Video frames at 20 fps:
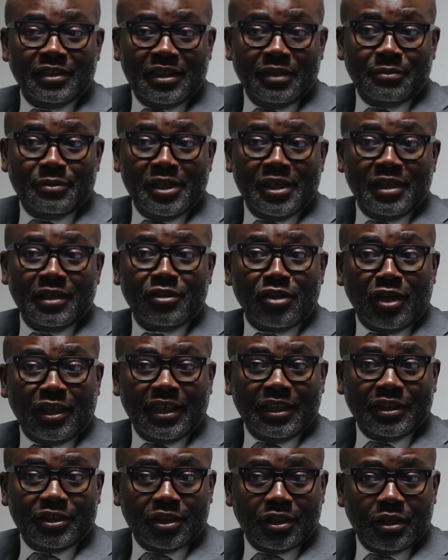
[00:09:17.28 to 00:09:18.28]
deepening
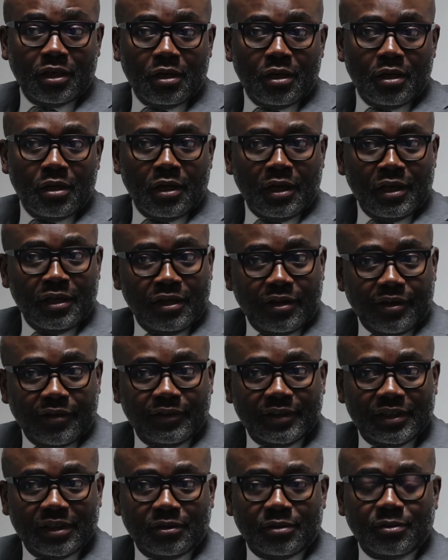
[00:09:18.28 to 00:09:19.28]
knowledge in
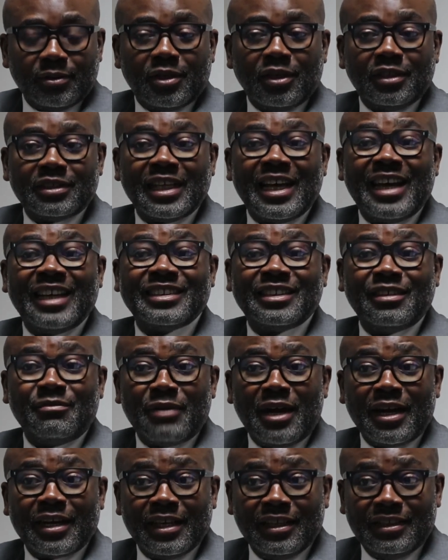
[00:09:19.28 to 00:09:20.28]
derivatives, because as the
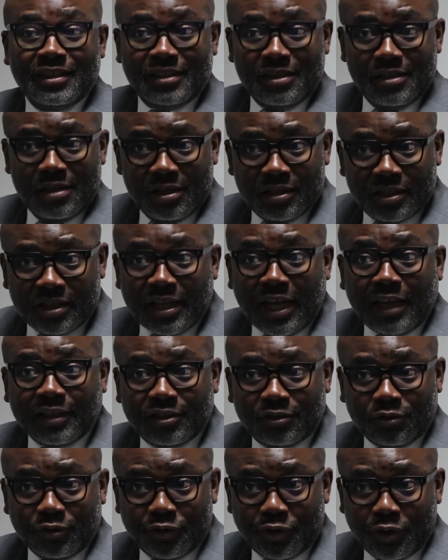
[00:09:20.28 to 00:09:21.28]
market
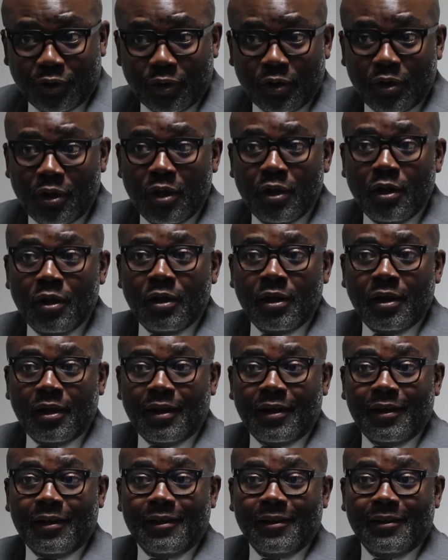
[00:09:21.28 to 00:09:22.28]
starts to grow,
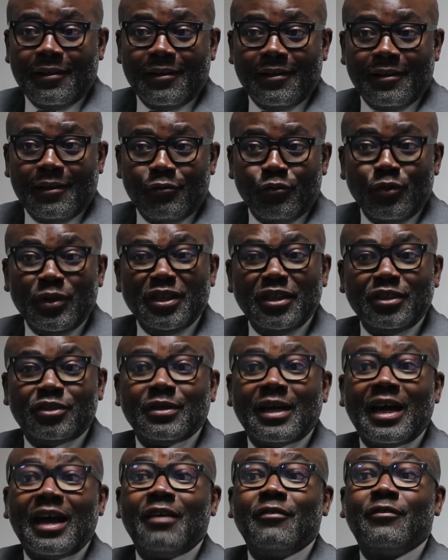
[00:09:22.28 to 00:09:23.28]
we need
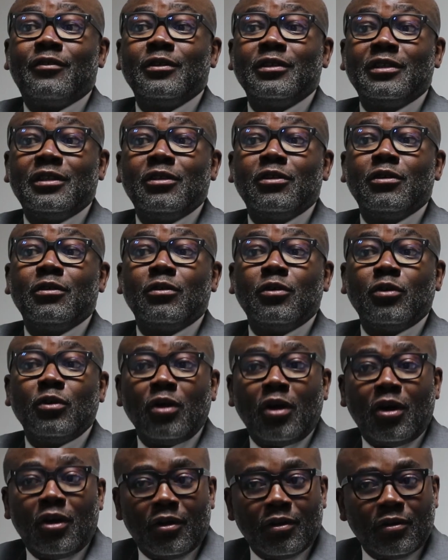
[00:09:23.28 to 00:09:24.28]
to have
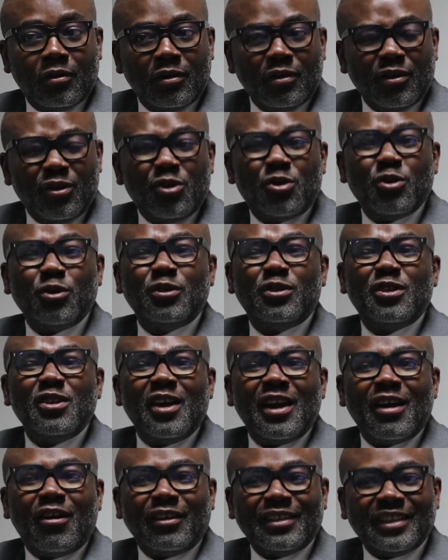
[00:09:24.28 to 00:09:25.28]
good
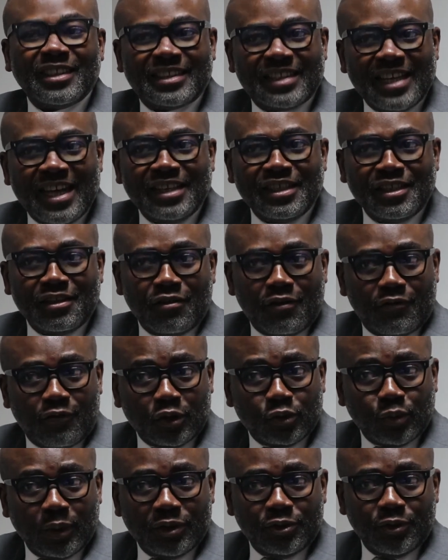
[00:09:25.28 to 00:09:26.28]
understanding of
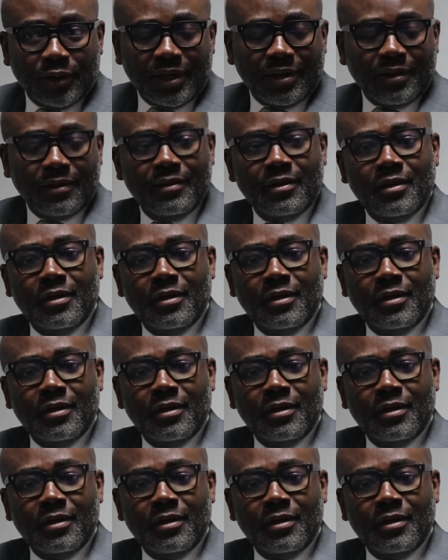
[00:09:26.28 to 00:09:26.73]
what we're doing.